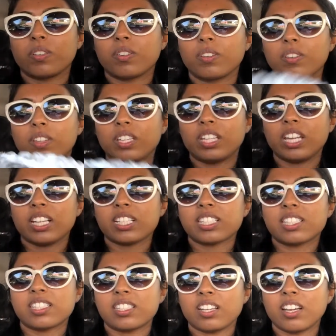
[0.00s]

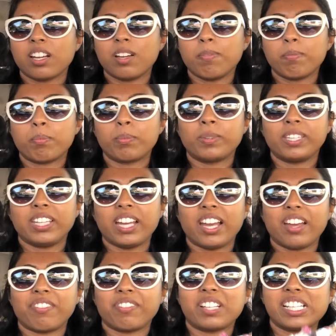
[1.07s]
Next up we
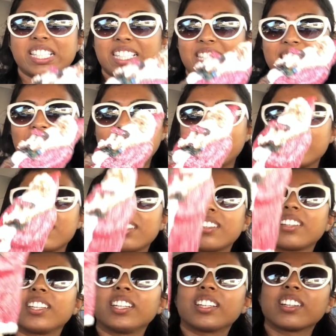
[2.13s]
have Santa
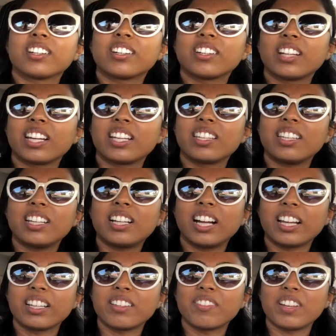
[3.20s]
here, and he
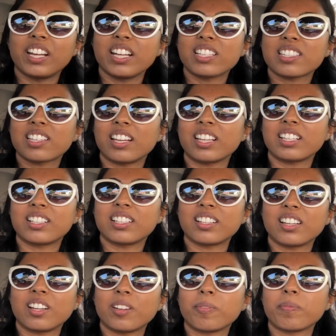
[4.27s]
kind of has like
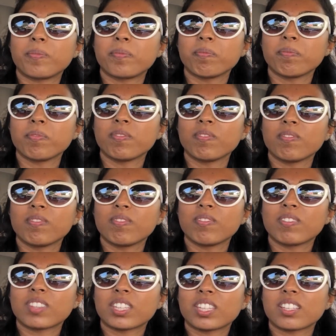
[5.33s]
a,
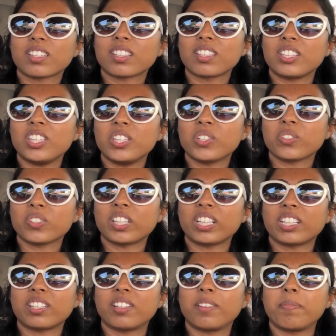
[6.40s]
you know, like
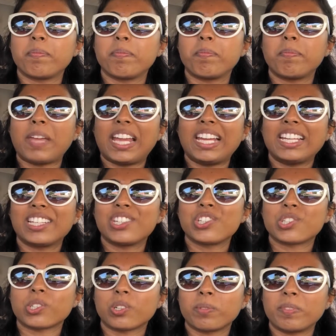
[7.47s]
a made in
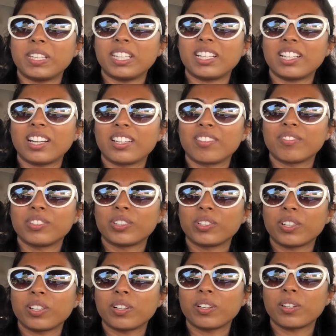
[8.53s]
Germany kind of
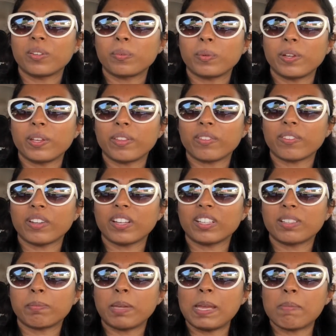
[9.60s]
look with like
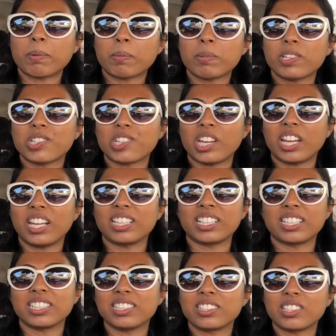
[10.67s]
paper mache and the
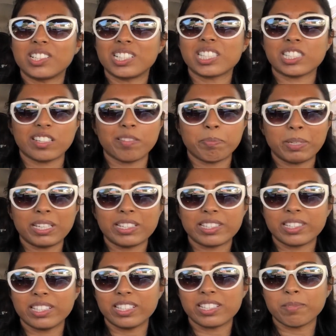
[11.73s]
glitter and stuff, but it's
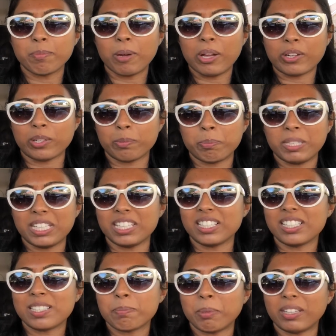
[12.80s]
a modern
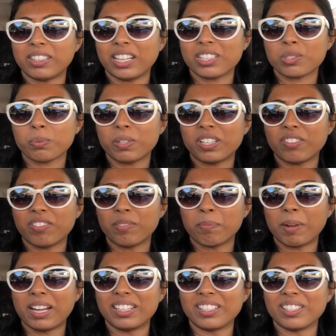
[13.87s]
piece, but that's what it
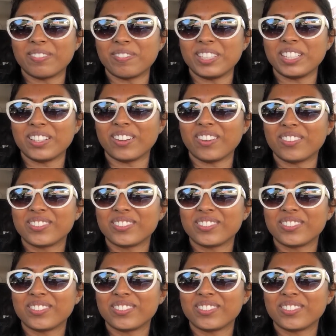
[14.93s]
reminded me of